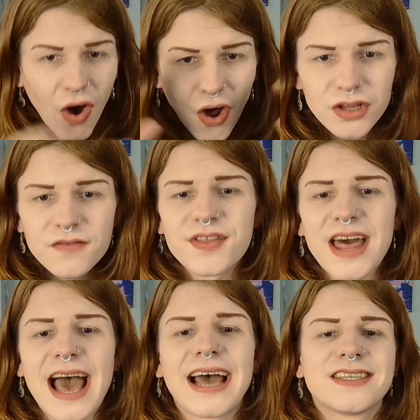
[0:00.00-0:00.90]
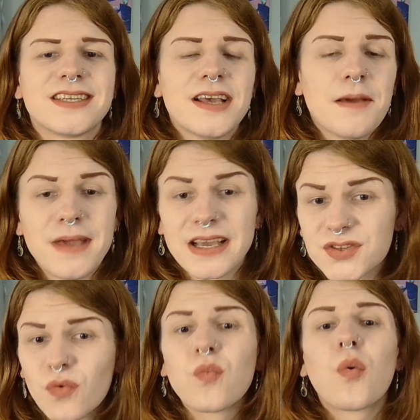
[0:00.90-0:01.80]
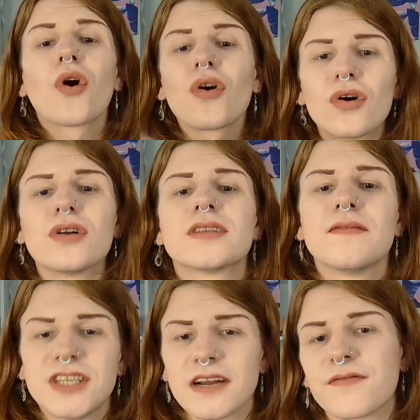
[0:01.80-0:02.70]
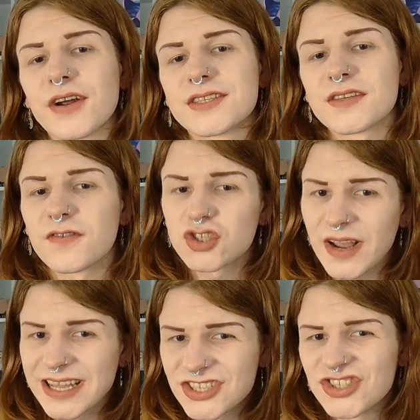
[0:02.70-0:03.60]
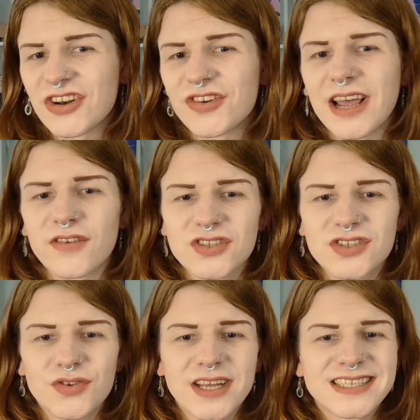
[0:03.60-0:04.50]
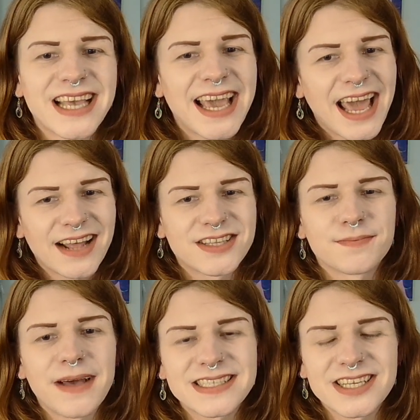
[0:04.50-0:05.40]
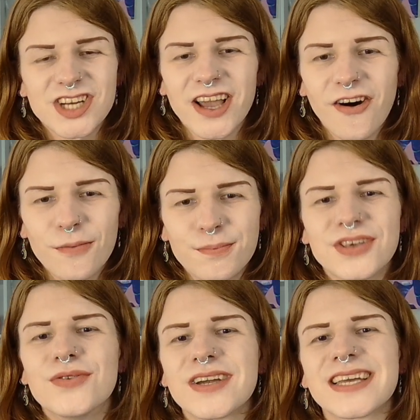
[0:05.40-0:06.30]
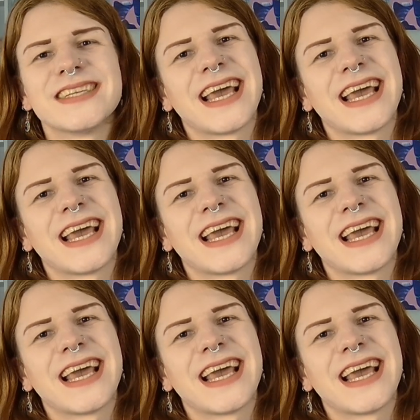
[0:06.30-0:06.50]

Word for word: All of that makes a world of difference for trans and gender diverse students, and it's a message I hope you